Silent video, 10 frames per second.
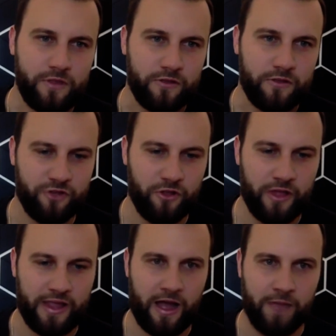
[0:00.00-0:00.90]
So,
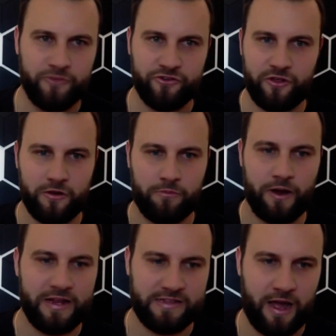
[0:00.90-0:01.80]
like, I'm just going to
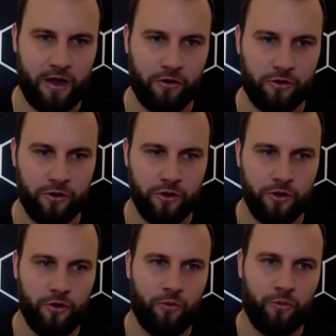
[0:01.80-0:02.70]
break down
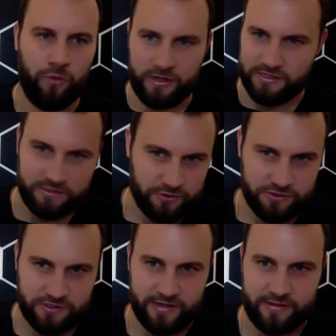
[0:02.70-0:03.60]
what this
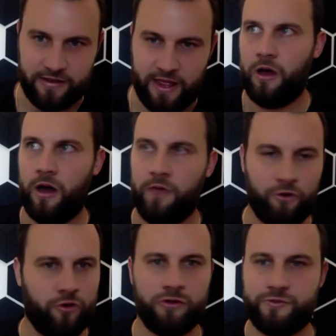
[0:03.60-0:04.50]
looks like today. Of
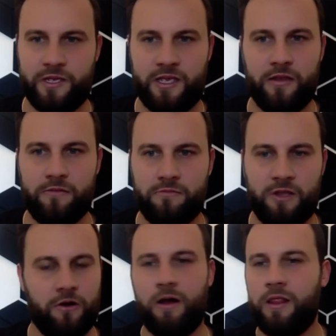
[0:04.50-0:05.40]
course,
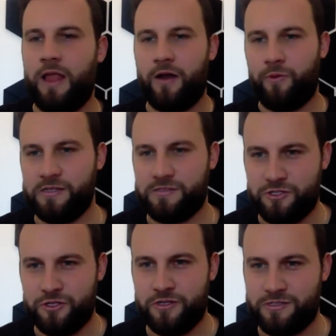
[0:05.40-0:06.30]
there are a lot of ways to
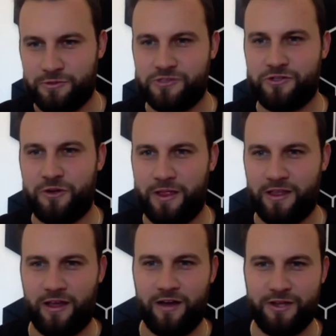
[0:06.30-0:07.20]
do this. I want to start by the
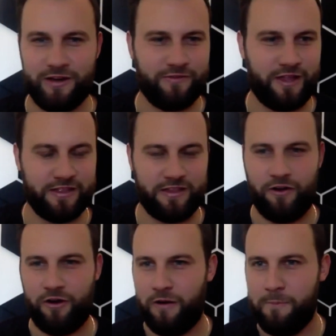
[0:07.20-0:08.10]
caveat of like, there
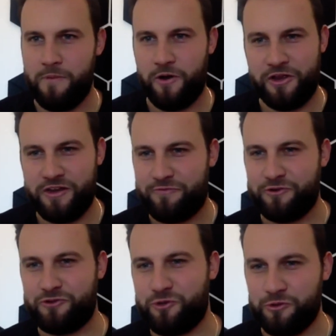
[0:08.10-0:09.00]
are a million
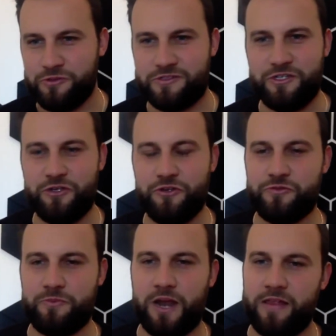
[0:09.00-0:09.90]
different tools to use,
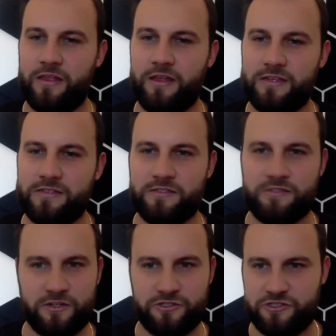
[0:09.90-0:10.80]
but I think this is
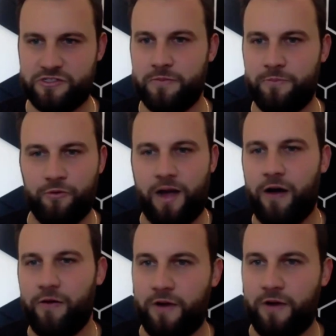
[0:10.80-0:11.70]
such a simple
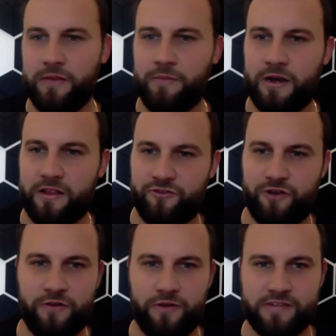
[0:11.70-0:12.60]
route for anybody that's
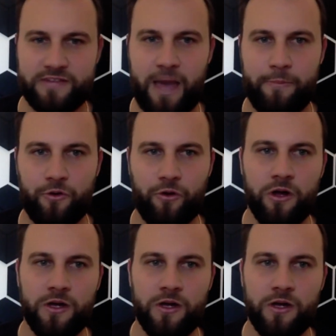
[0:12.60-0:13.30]
trying to raise capital